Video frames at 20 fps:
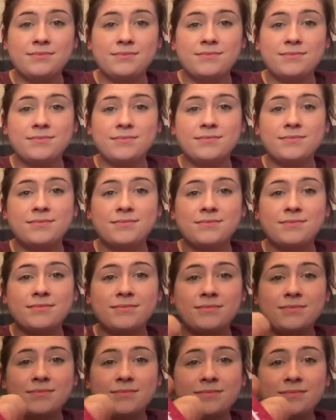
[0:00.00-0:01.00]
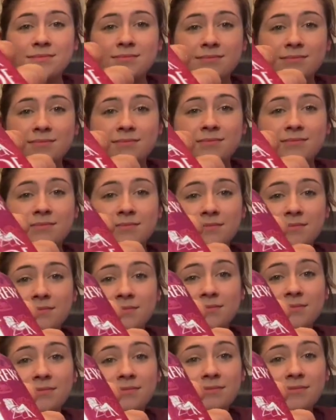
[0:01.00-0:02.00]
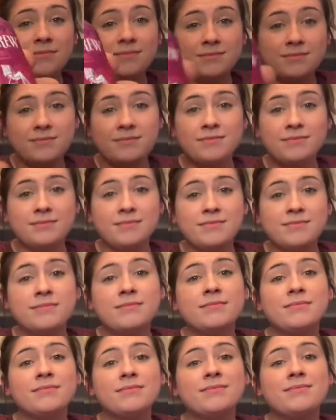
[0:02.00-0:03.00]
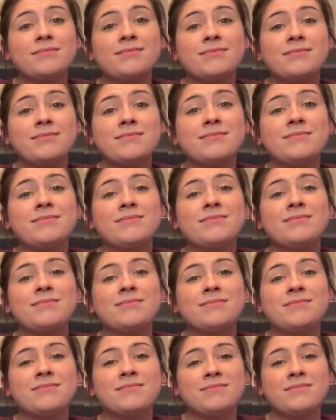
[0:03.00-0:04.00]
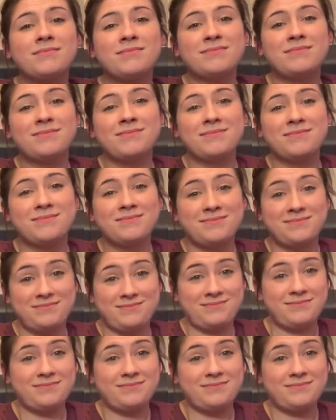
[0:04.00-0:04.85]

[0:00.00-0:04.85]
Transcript: No words are spoken by the person on screen.